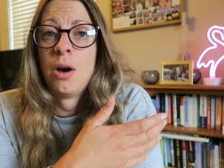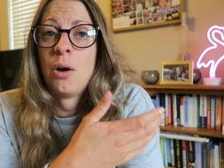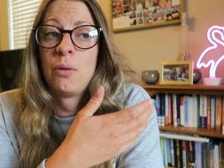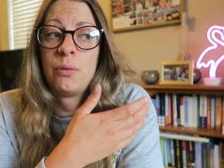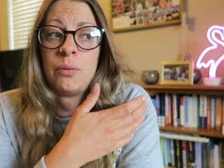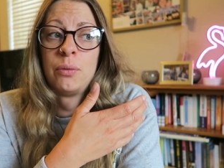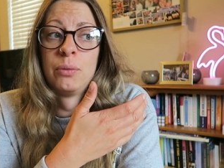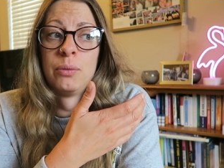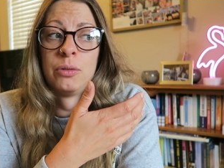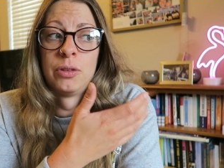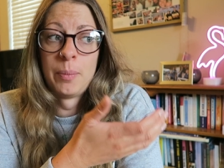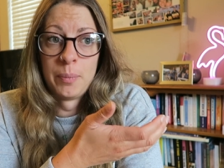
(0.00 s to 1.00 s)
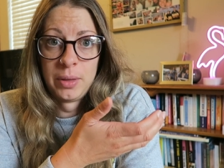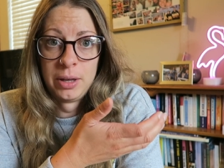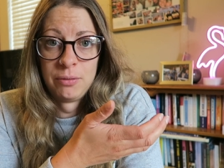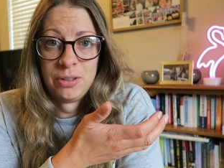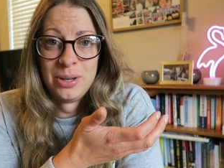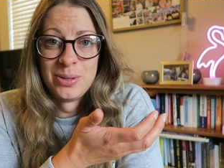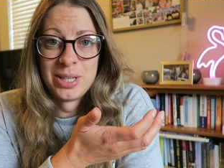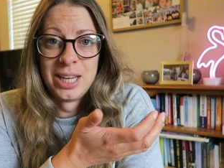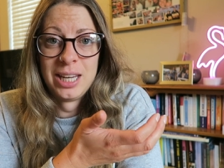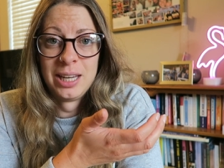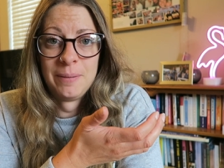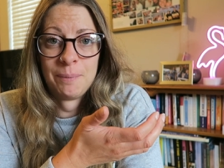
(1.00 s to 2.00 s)
of something for you to
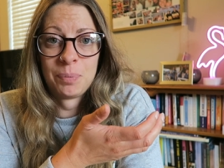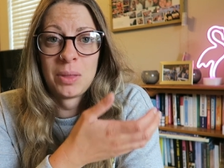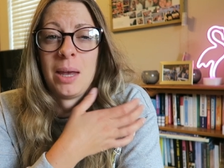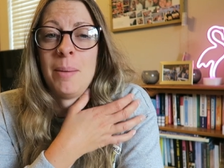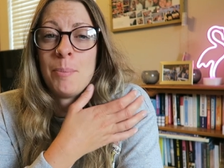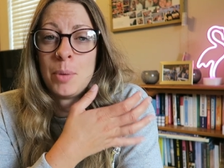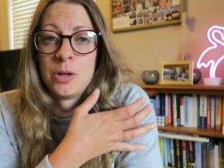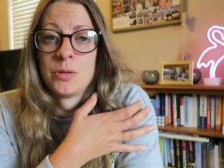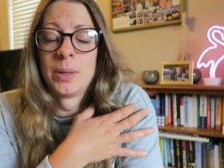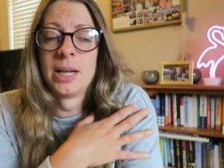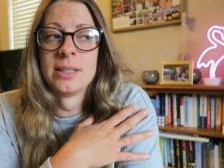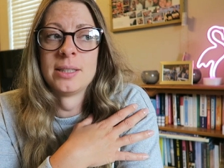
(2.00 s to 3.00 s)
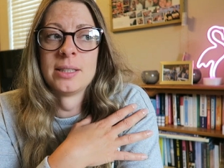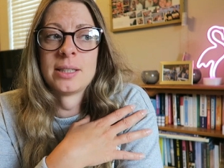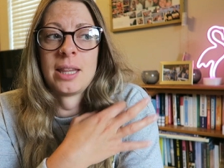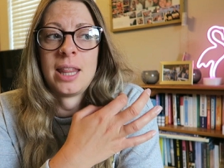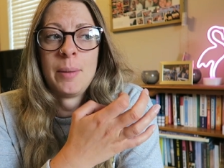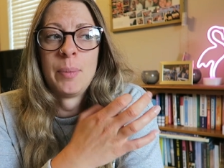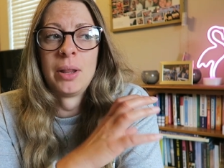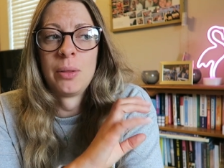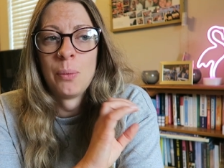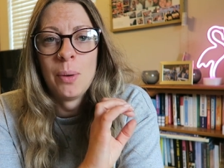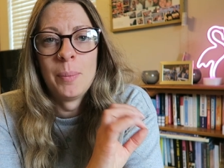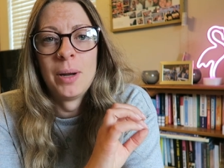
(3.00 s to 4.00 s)
eat in most places and they pick the
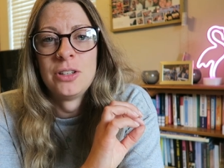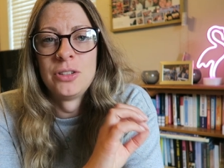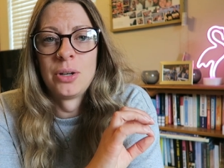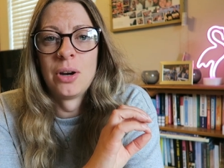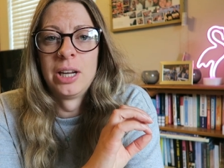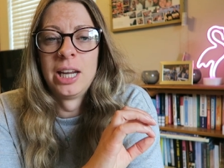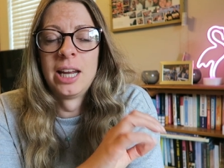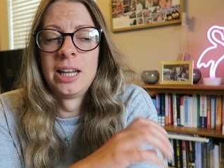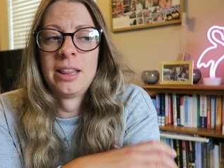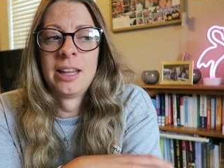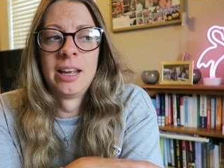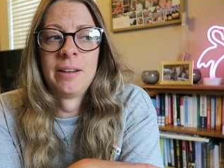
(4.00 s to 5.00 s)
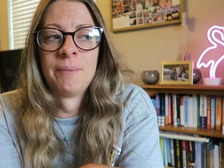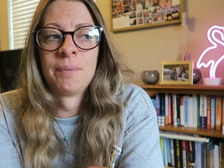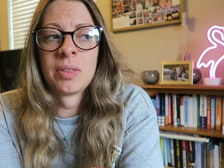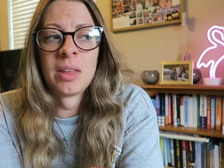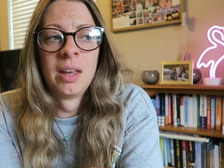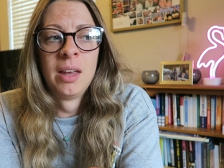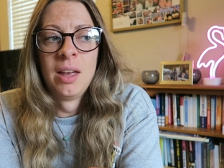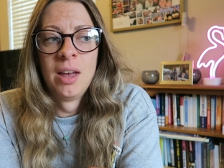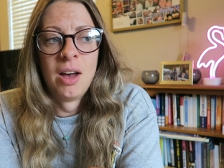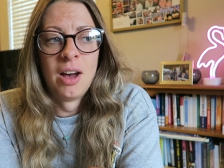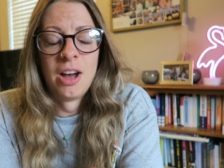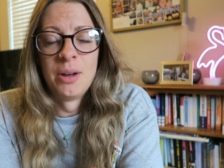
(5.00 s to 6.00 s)
one place you can't eat anything,
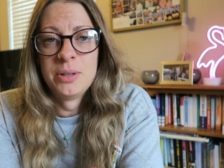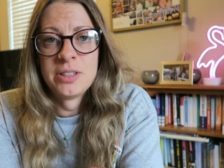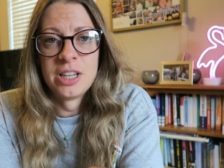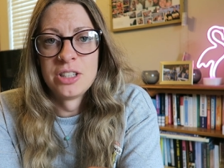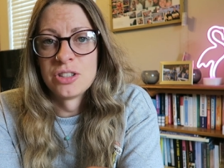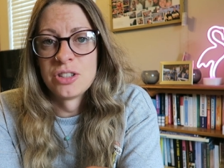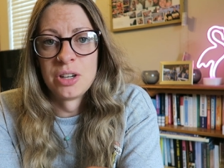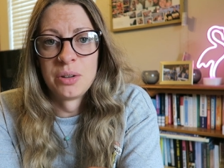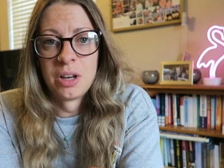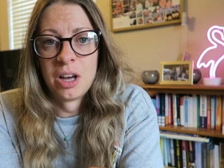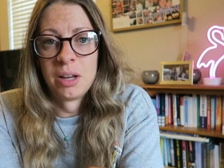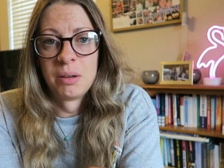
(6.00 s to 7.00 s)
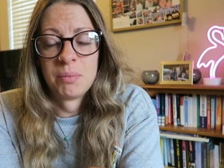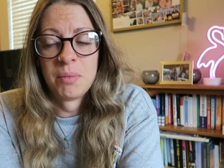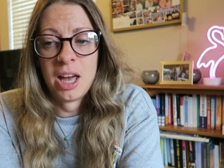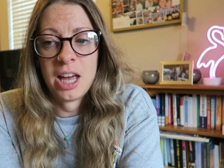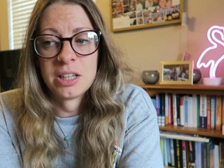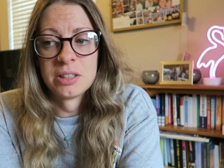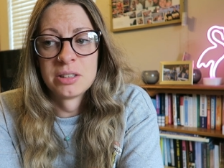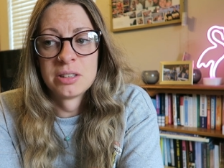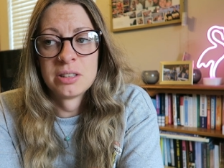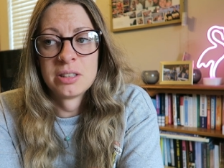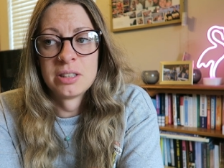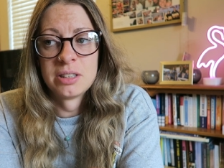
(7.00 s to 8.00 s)
I would say just don't go and
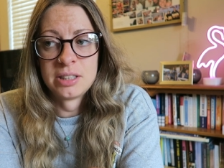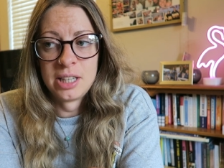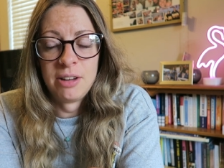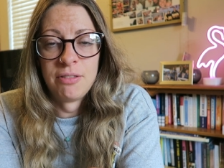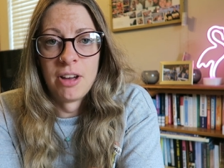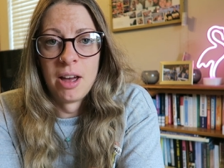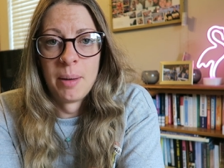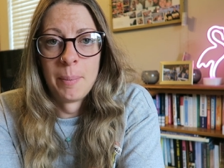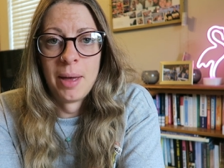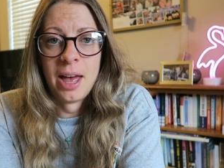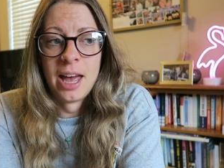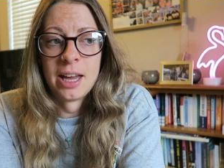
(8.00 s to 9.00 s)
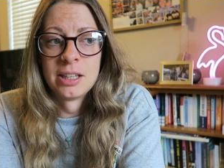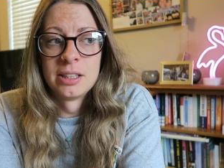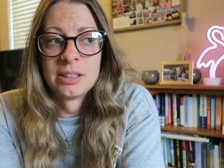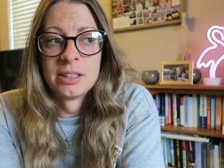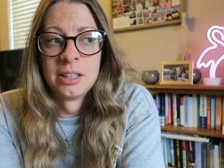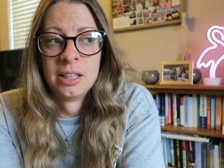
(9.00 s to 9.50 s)
stay firm and